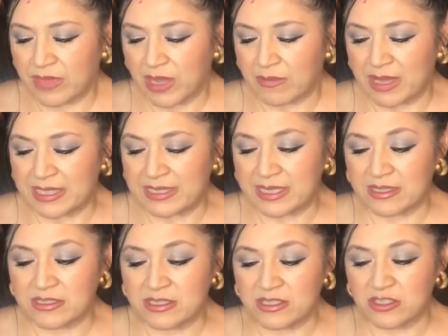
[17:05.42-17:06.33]
My
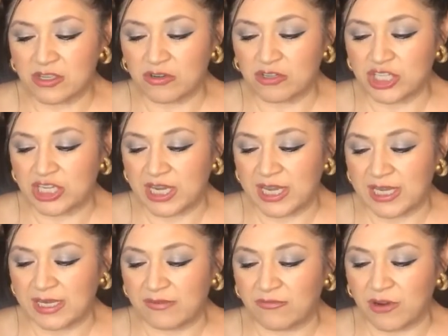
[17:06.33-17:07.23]
sales
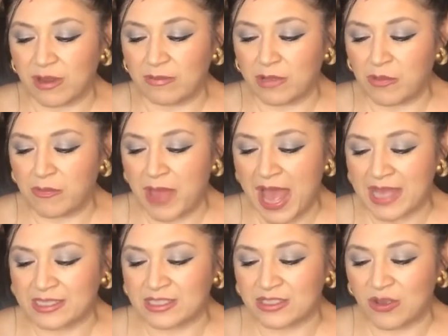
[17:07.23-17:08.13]
associate from El
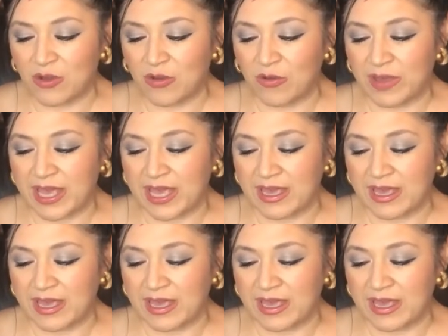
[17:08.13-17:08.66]
Paso,